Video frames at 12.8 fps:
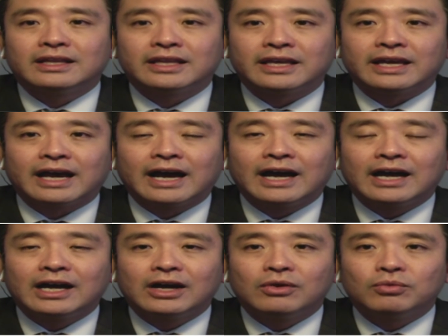
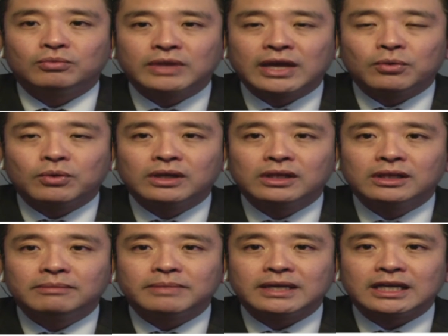They
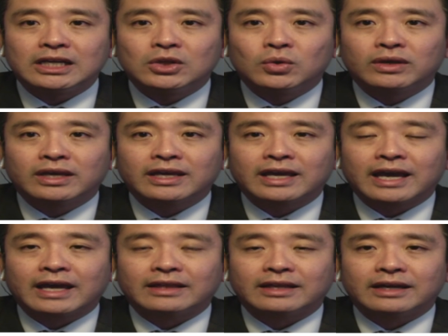will be looking
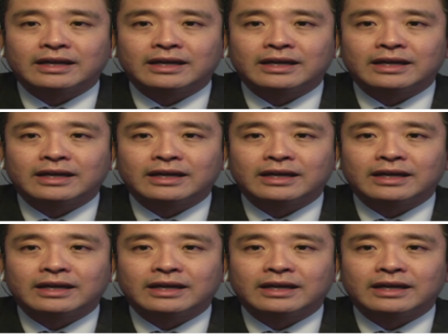at